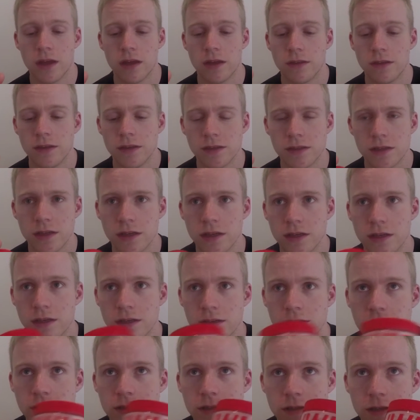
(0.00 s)
This
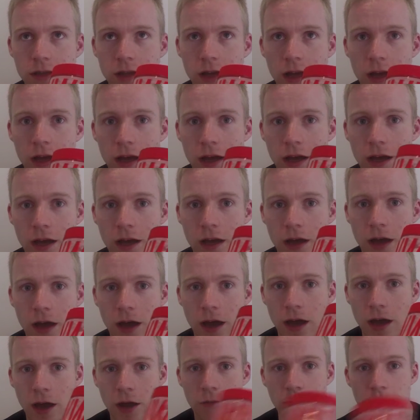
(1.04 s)
is
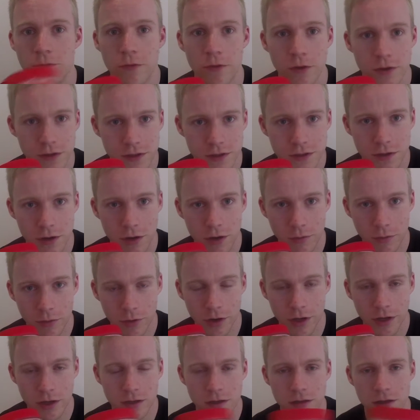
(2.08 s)
a versatile
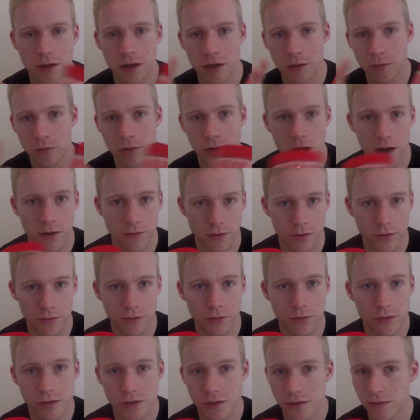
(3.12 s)
product and we'll cover the
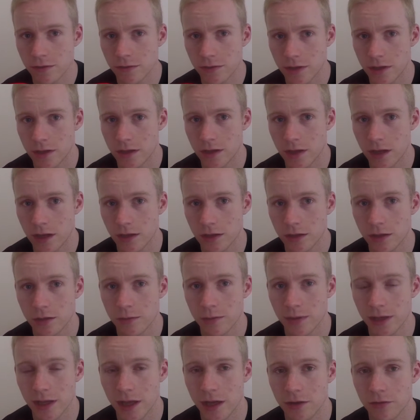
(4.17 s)
use of it a little
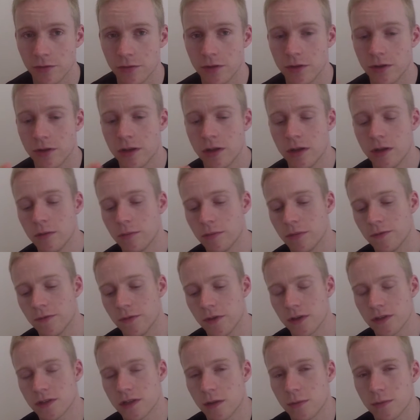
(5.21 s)
bit later on. But
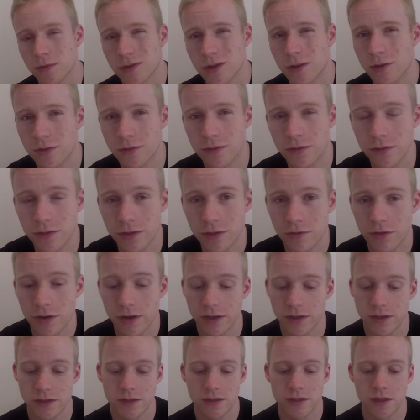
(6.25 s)
first up, let's go into the
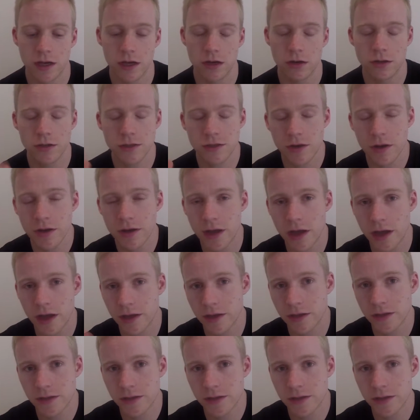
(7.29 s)
ingredients. On screen now you're going